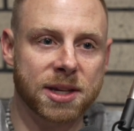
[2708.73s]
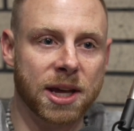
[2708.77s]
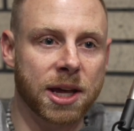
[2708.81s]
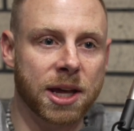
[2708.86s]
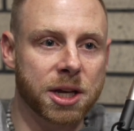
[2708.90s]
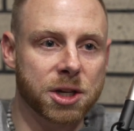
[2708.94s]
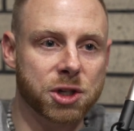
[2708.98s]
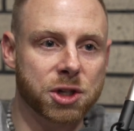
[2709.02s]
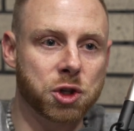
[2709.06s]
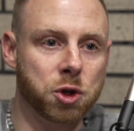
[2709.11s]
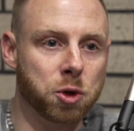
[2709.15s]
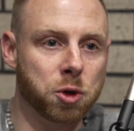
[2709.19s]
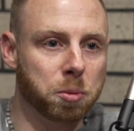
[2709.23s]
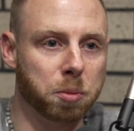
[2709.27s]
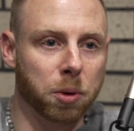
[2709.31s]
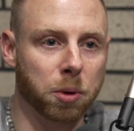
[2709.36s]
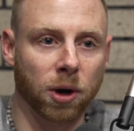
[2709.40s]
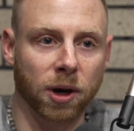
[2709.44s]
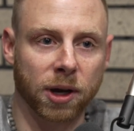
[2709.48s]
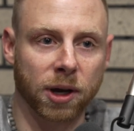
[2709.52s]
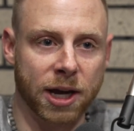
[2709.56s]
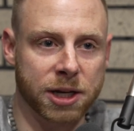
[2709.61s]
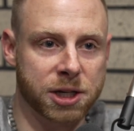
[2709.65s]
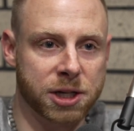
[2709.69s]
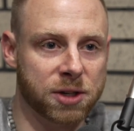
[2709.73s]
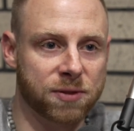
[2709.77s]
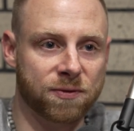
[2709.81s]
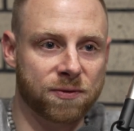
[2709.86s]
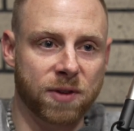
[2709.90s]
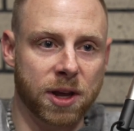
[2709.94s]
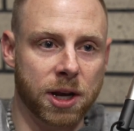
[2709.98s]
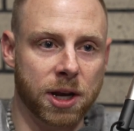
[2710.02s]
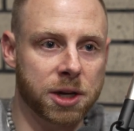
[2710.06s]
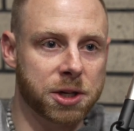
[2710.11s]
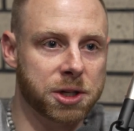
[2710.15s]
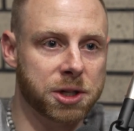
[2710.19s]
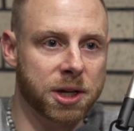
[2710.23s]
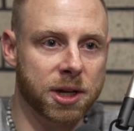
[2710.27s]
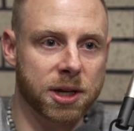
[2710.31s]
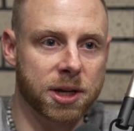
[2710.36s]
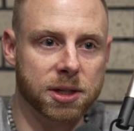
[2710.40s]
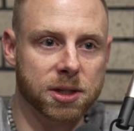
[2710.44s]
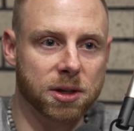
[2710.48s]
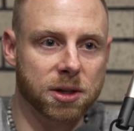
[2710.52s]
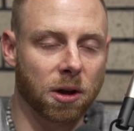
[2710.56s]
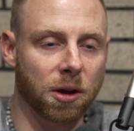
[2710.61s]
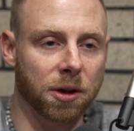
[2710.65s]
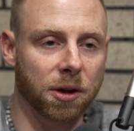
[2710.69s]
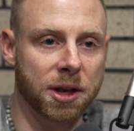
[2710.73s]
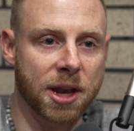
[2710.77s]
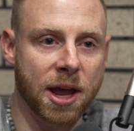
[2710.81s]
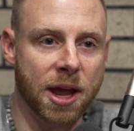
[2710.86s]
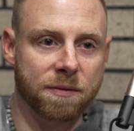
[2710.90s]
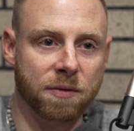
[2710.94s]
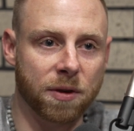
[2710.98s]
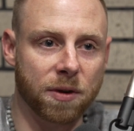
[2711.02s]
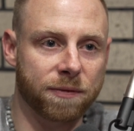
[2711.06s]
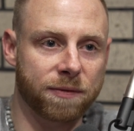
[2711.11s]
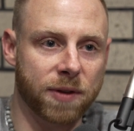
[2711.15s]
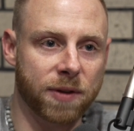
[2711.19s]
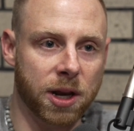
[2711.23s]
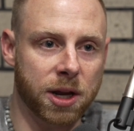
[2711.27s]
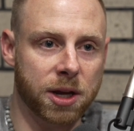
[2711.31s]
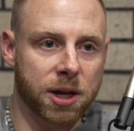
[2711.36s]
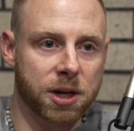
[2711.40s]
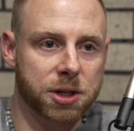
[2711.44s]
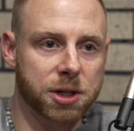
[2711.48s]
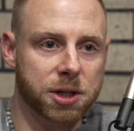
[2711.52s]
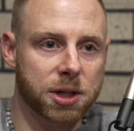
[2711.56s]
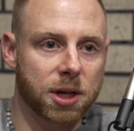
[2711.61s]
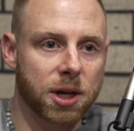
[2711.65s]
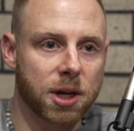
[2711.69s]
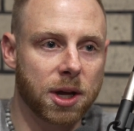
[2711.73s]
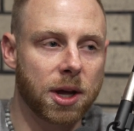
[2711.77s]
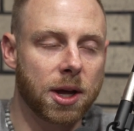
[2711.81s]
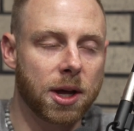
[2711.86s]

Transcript: in his new book, I just finished it, it's called Never Finished.